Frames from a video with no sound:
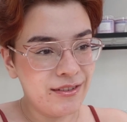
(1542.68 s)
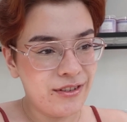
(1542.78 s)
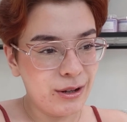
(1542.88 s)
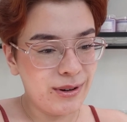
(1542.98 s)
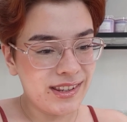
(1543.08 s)

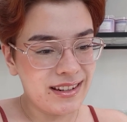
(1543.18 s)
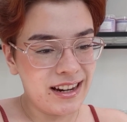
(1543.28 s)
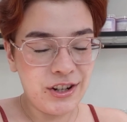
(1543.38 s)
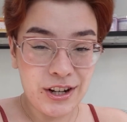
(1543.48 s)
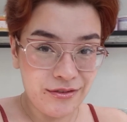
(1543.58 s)
follow us on
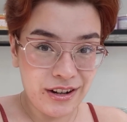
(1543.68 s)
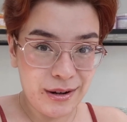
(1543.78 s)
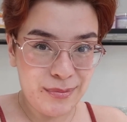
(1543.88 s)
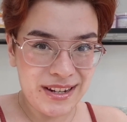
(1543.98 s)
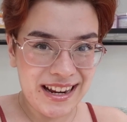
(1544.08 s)
IG for
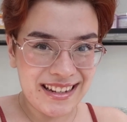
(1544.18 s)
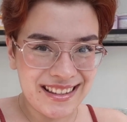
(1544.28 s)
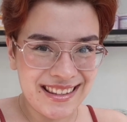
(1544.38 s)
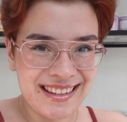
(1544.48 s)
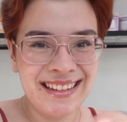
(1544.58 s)

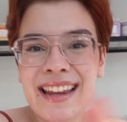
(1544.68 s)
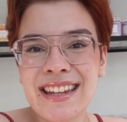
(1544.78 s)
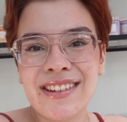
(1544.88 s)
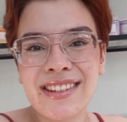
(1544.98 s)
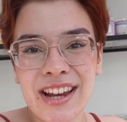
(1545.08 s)
updates.
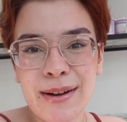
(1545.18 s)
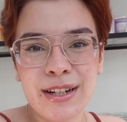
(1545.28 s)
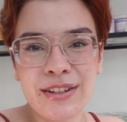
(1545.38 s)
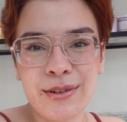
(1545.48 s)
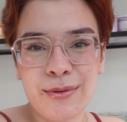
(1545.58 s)
Thank you so
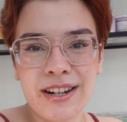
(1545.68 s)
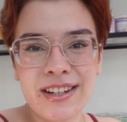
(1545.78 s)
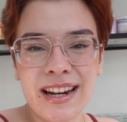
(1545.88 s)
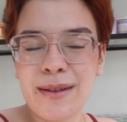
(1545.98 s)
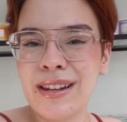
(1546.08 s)
much for
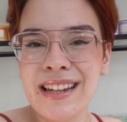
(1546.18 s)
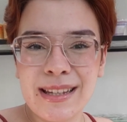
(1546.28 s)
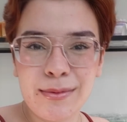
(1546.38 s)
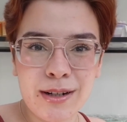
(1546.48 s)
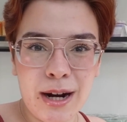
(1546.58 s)
watching. Please
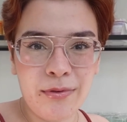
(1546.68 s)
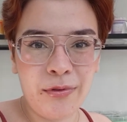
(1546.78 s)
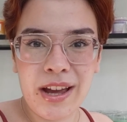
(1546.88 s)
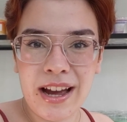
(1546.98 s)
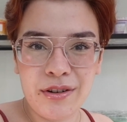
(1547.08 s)
subscribe if
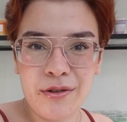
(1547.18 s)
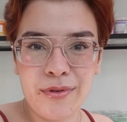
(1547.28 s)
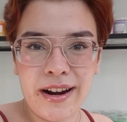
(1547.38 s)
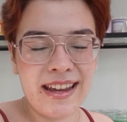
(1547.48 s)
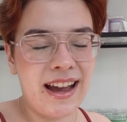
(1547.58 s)
you haven't
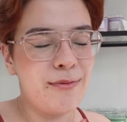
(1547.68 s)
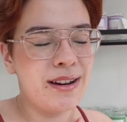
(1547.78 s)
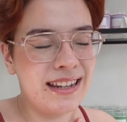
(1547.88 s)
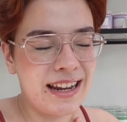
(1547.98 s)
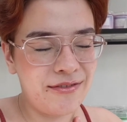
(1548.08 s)
already. I
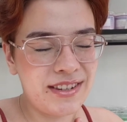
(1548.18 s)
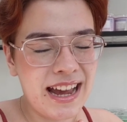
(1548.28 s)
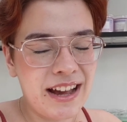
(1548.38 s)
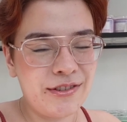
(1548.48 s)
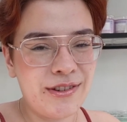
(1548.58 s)
would love to
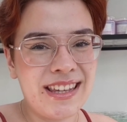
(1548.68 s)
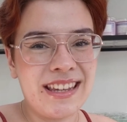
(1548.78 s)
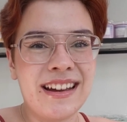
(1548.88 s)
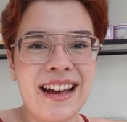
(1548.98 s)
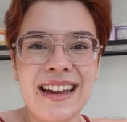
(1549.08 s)
have you
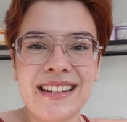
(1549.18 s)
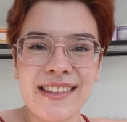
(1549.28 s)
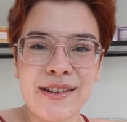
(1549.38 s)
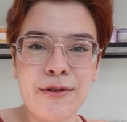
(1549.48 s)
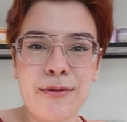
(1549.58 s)
here. And
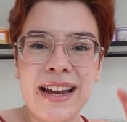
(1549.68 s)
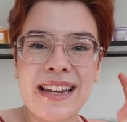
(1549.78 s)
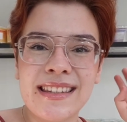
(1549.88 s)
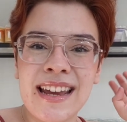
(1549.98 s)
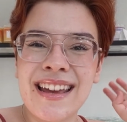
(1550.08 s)
as
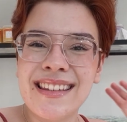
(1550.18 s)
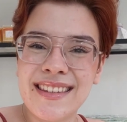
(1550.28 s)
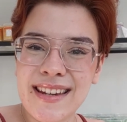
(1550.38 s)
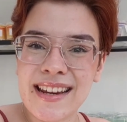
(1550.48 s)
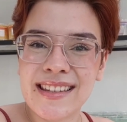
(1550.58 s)
always,
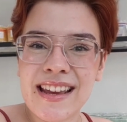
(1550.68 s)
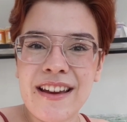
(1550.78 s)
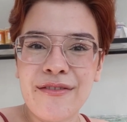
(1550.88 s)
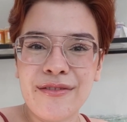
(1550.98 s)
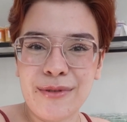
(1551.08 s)
stay
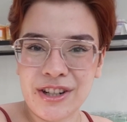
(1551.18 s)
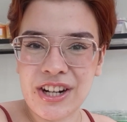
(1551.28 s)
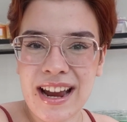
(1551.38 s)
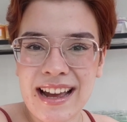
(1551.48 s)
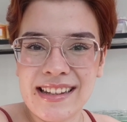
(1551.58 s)
safe,
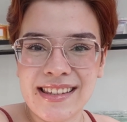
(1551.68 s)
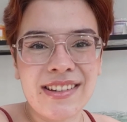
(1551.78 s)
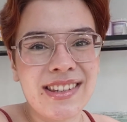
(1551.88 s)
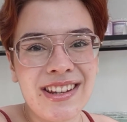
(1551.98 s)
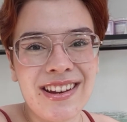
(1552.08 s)
wash your hands,
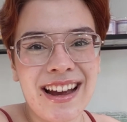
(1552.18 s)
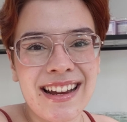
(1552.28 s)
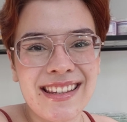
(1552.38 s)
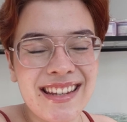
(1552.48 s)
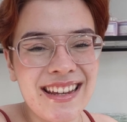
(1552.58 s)
and I'll see you
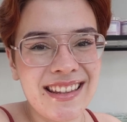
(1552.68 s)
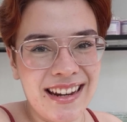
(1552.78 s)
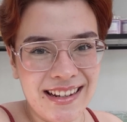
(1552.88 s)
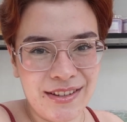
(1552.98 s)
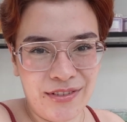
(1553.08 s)
guys in the
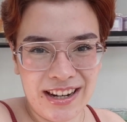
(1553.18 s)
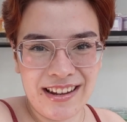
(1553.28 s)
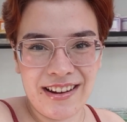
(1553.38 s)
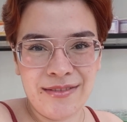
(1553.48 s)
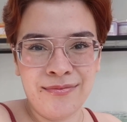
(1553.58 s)
next
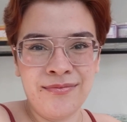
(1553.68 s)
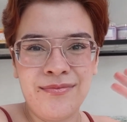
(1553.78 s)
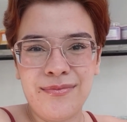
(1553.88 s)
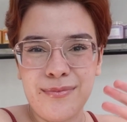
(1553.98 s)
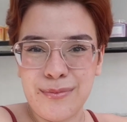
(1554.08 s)
video.
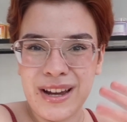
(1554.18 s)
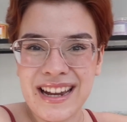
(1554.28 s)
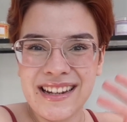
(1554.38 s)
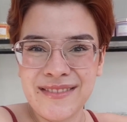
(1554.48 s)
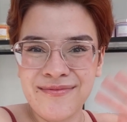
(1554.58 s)

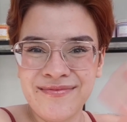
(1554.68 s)
Bye.